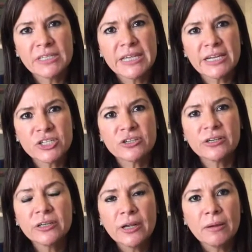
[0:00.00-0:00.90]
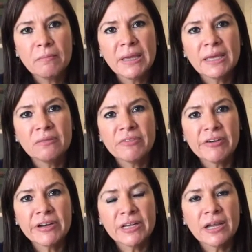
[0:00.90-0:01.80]
sector, making
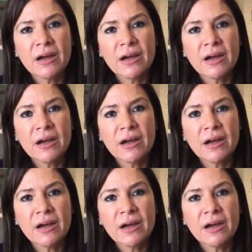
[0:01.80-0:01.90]
very